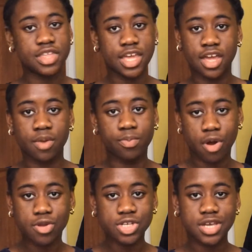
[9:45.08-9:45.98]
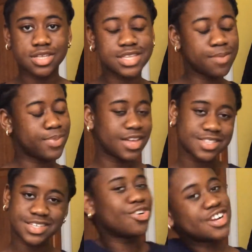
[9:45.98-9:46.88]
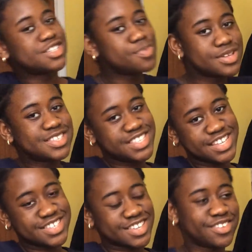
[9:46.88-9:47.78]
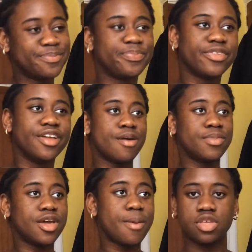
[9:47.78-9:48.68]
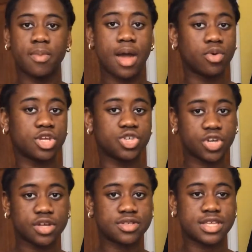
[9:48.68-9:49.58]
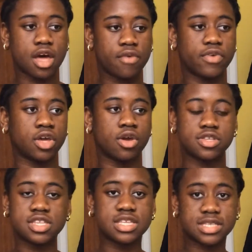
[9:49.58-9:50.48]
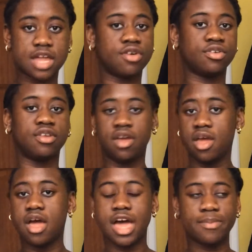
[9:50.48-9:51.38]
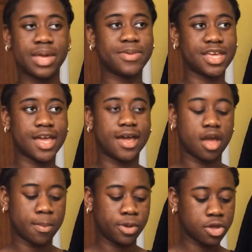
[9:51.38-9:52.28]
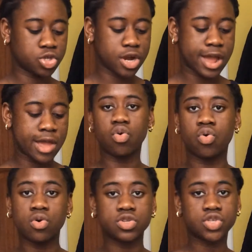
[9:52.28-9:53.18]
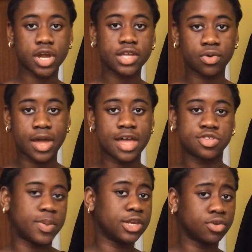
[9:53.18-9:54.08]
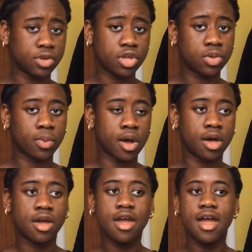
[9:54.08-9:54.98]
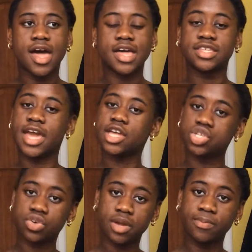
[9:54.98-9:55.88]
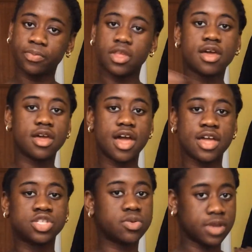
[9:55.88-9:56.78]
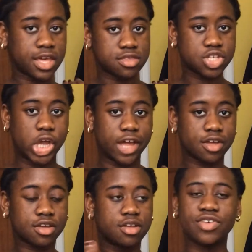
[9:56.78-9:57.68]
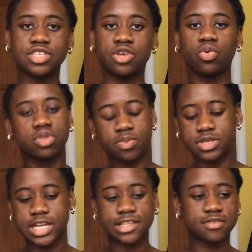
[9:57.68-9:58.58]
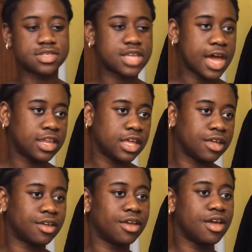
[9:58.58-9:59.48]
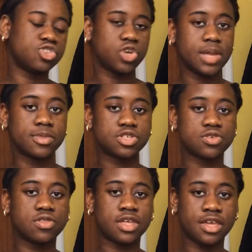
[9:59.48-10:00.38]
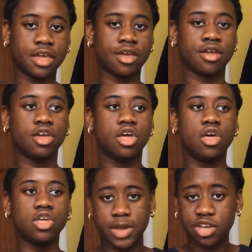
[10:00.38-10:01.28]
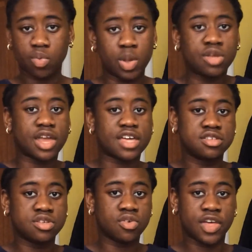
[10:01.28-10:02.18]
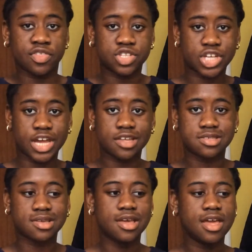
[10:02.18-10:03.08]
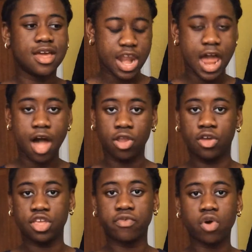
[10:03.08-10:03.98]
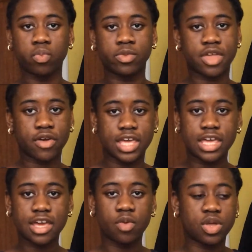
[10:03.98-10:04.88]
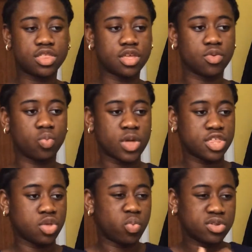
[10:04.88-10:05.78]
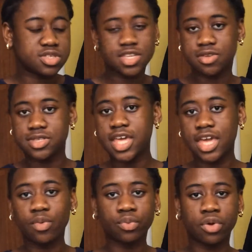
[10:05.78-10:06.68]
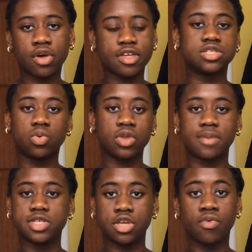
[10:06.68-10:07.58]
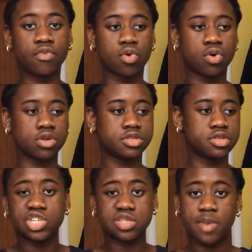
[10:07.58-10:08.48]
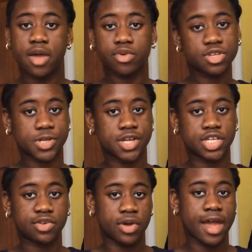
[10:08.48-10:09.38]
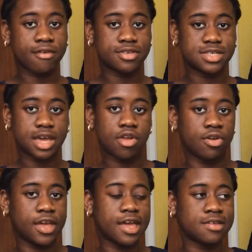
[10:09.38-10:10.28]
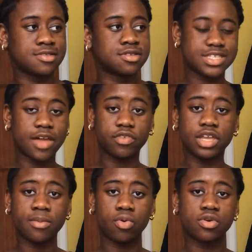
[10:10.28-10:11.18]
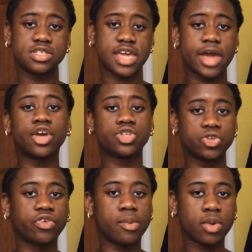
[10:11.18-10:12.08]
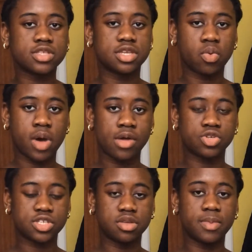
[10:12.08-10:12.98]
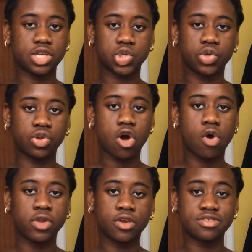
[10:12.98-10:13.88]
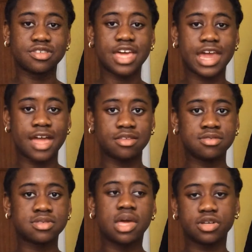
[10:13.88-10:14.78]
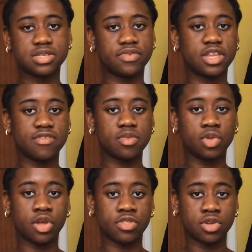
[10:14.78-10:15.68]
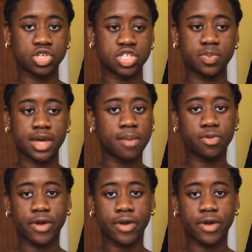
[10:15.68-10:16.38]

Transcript: of the year approaches, it being the Christmas season, You might want to treat yourself and go to the salon and maybe get a blow dry or straighten your hair depending on who you are, and get a trim and do a length check. Having done all the protective styling and the treatments through the year, depending on when you like to do your length checks and how long you've gone without heat and whether you want to use heat or not, that's all up to you, of course. You just might want to stretch out your hair and see how long it is. It's definitely important to get a good trim once in a while, just to make sure you're not holding on to dead ends, because if you leave them alone, they'll just split up